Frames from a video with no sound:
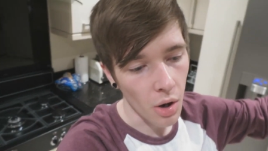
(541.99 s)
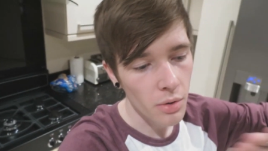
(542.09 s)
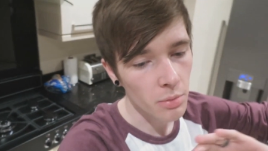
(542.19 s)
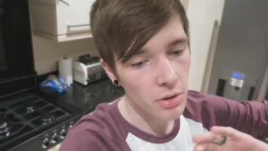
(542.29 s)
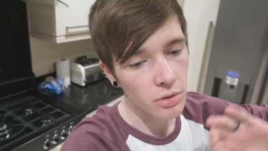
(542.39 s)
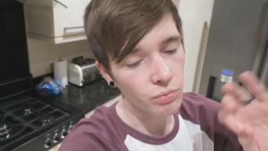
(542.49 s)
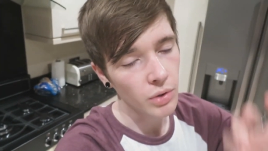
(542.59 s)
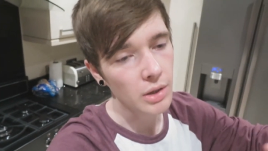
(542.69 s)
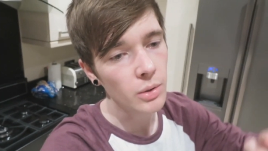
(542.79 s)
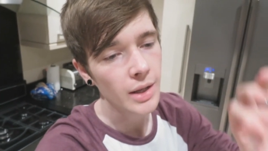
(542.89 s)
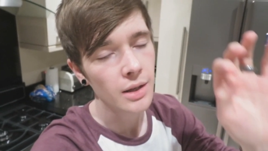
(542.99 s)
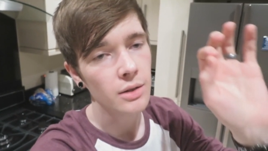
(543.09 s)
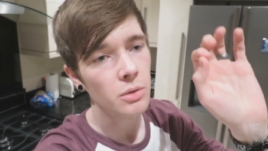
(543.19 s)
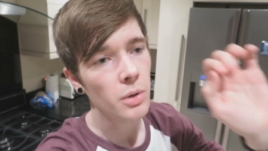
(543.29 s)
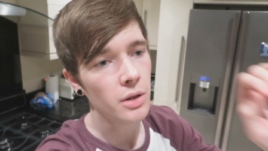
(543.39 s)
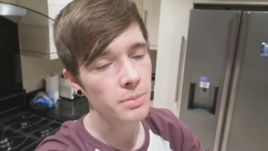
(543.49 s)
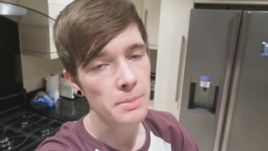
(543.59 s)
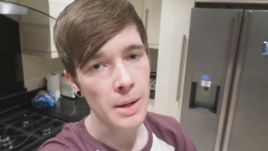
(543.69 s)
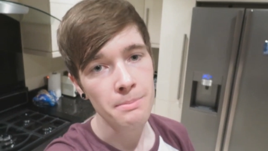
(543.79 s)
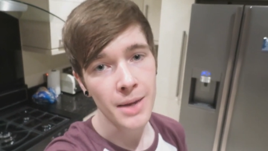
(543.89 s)
The only one that's real is the one that's
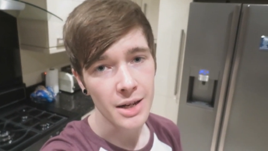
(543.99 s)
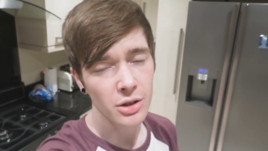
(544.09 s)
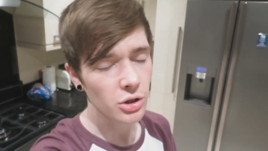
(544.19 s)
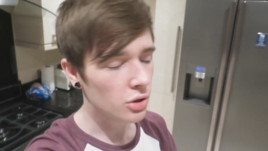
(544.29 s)
made by Maker